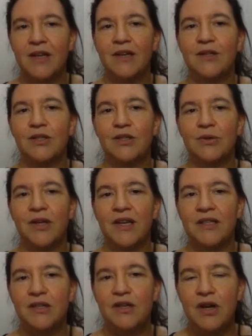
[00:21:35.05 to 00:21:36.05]
So there
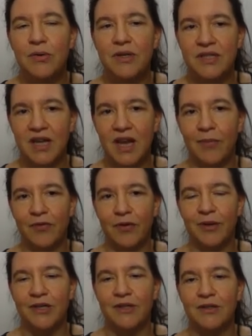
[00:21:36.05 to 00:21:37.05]
is no escape from
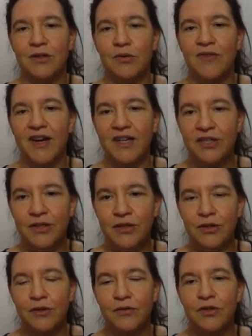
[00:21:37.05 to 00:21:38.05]
it. So Weierstrass
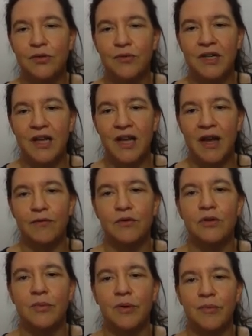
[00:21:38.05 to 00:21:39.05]
curves, you really have to
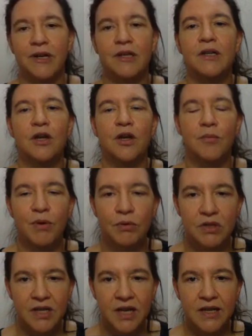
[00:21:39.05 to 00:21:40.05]
implement
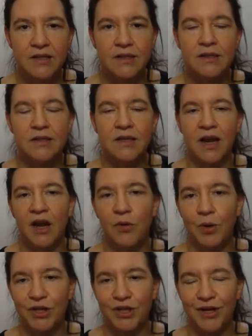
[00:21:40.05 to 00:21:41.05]
both cases and
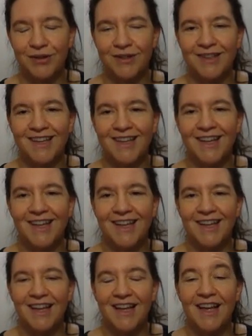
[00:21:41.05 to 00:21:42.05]
watch out.
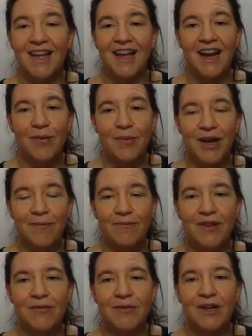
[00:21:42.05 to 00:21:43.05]
Anyway,
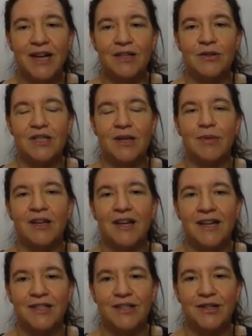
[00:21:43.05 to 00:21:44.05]
we'll get to something
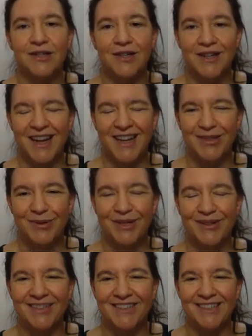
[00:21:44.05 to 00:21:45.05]
nicer next week.
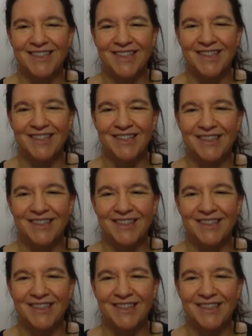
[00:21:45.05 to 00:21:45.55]
See you.